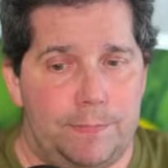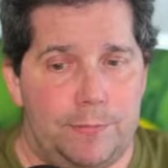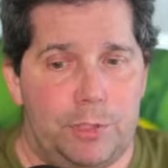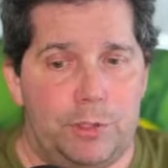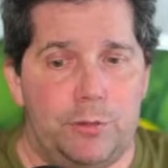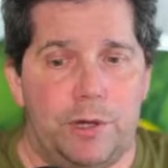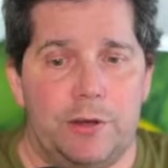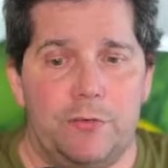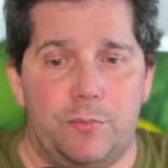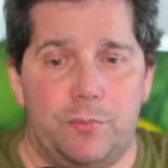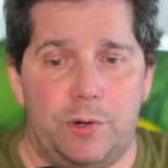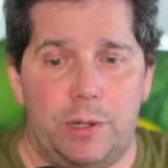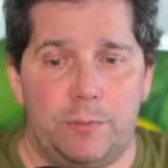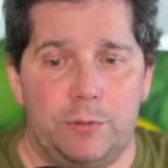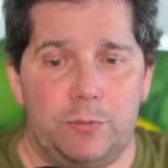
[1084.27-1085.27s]
you have
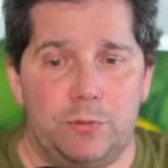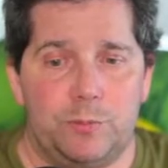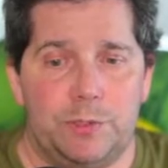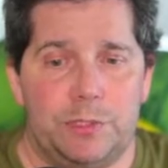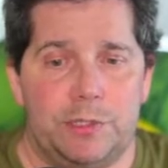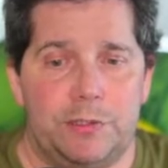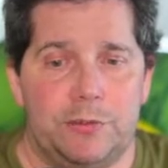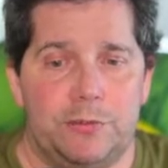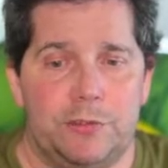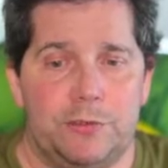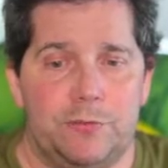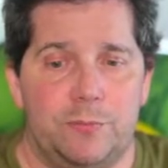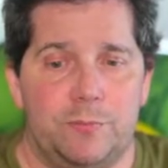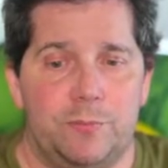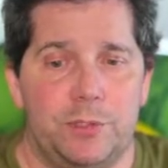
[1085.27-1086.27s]
problems because
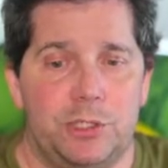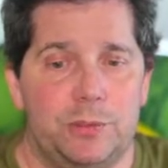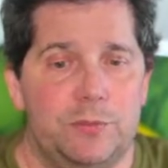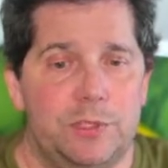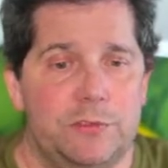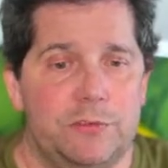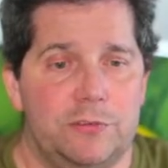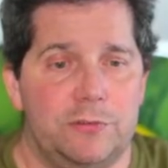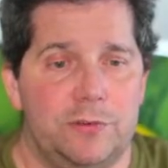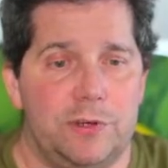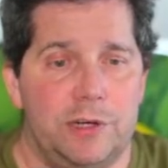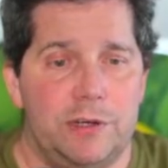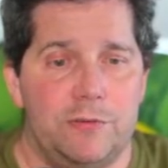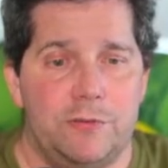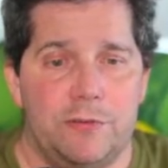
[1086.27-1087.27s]
of bishop takes
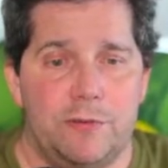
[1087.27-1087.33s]
e5.